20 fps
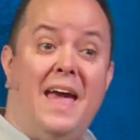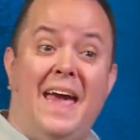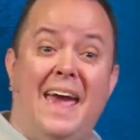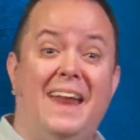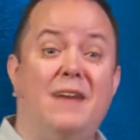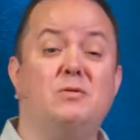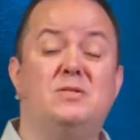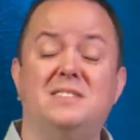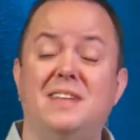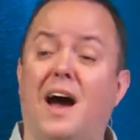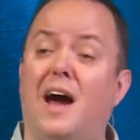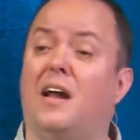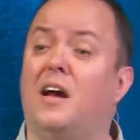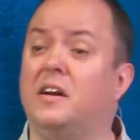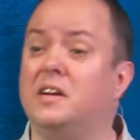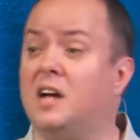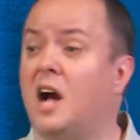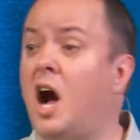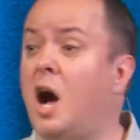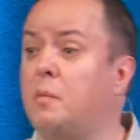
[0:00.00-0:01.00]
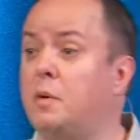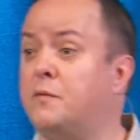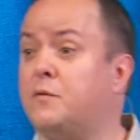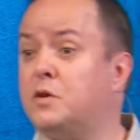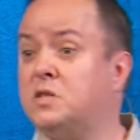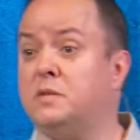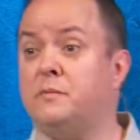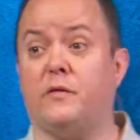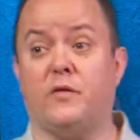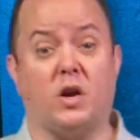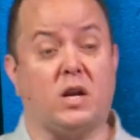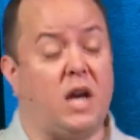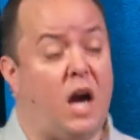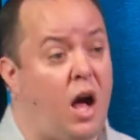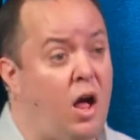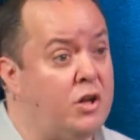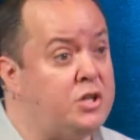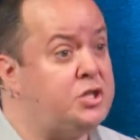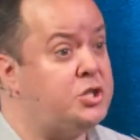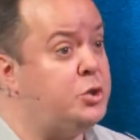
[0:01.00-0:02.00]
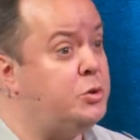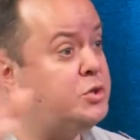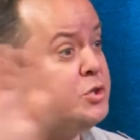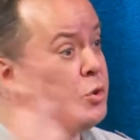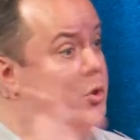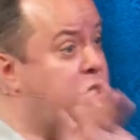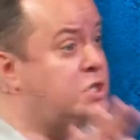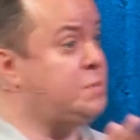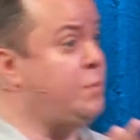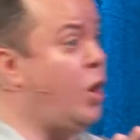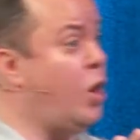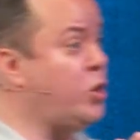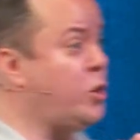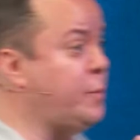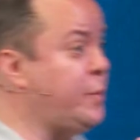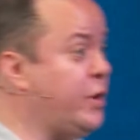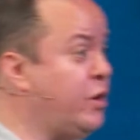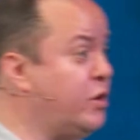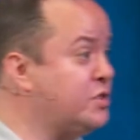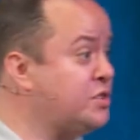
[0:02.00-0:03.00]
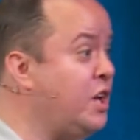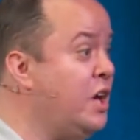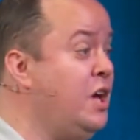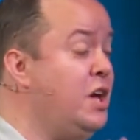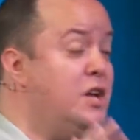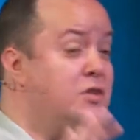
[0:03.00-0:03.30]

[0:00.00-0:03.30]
And it was not uncommon for some of our college students who are small group leaders